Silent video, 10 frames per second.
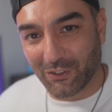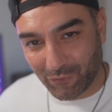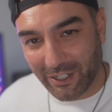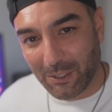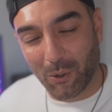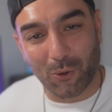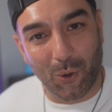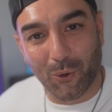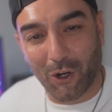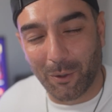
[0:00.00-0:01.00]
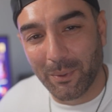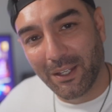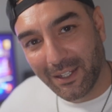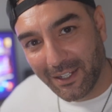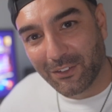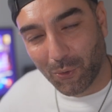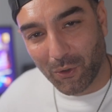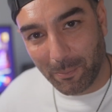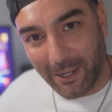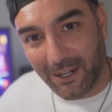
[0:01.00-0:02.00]
is really what Qualcomm is
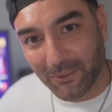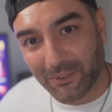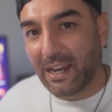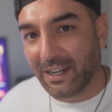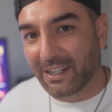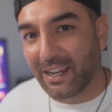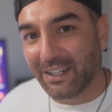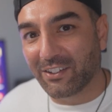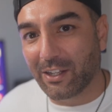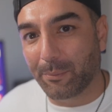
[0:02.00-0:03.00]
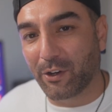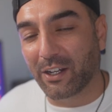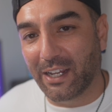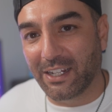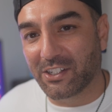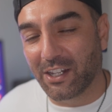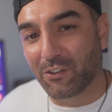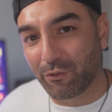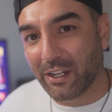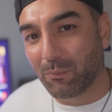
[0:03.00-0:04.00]
all about. And again, the Snapdragon 8 Gen
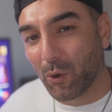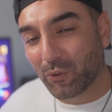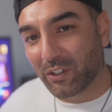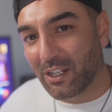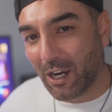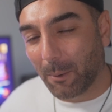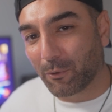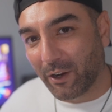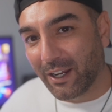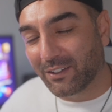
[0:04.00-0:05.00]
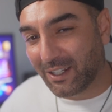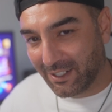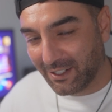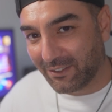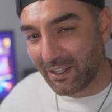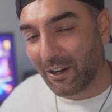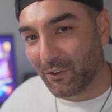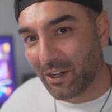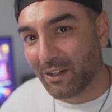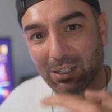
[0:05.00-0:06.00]
3 will see upgrades in this
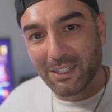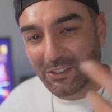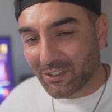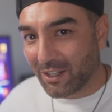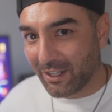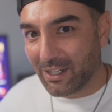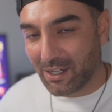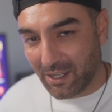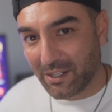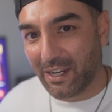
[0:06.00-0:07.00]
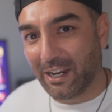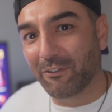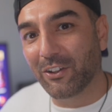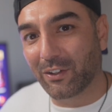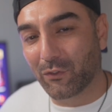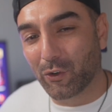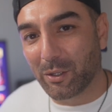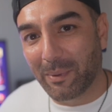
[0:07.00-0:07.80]
area. And just like the other areas I've already